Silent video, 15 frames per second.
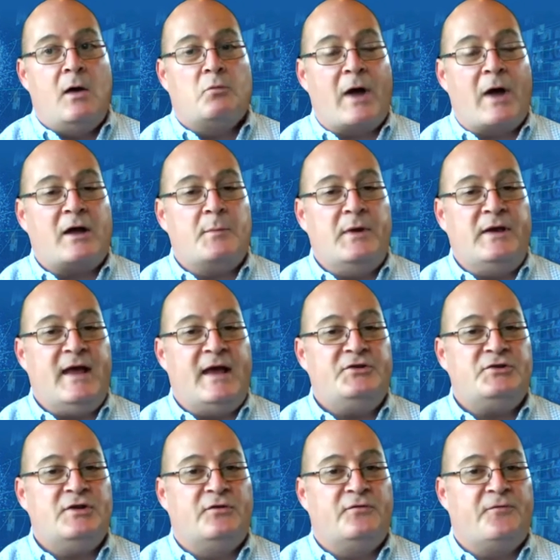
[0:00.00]

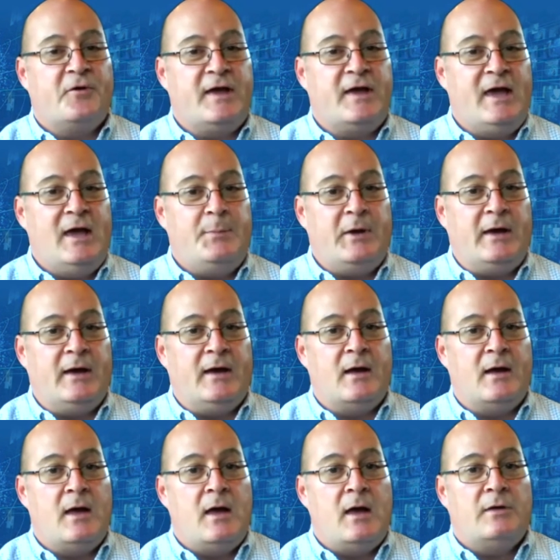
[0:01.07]
recommendations for keeping
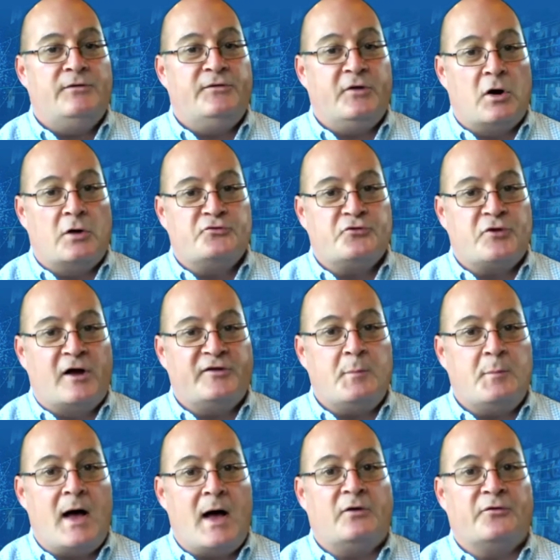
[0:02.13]
zero
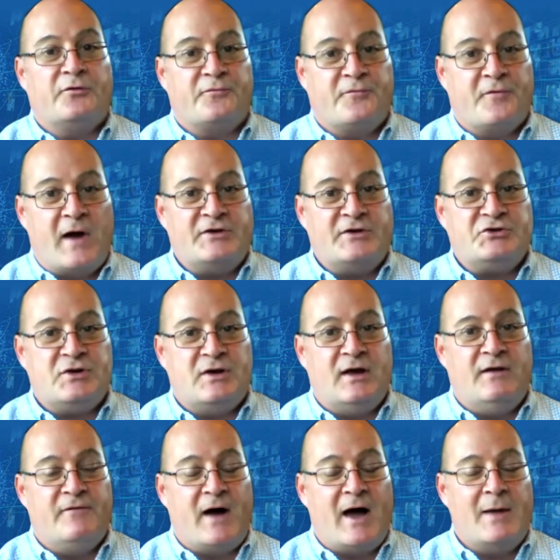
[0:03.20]
trust models fresh
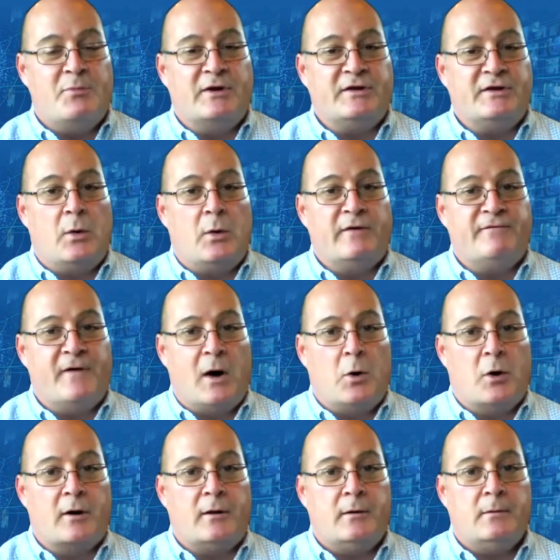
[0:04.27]
and vibrant going
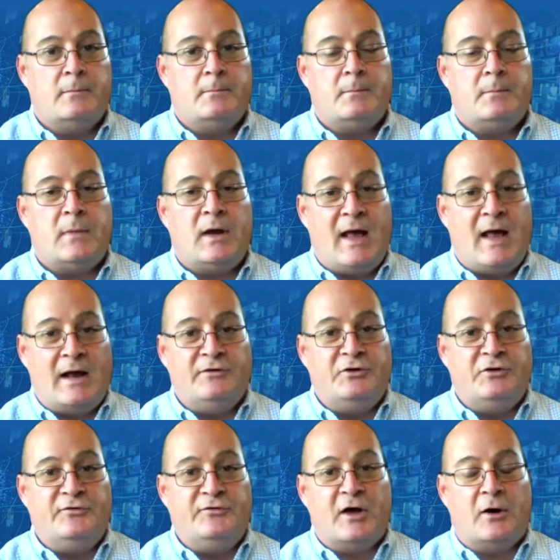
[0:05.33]
forward, and how to
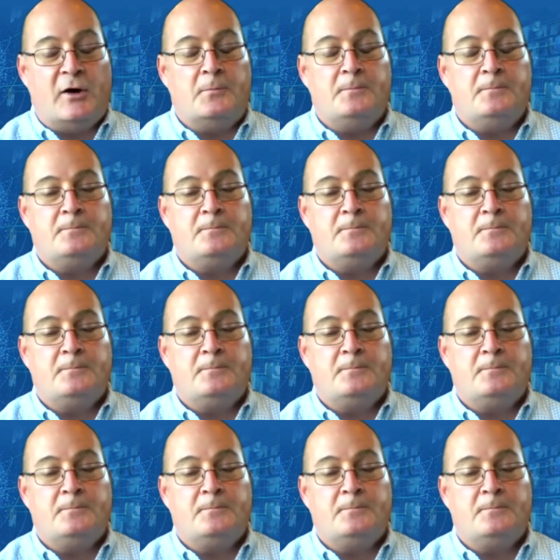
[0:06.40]
do so.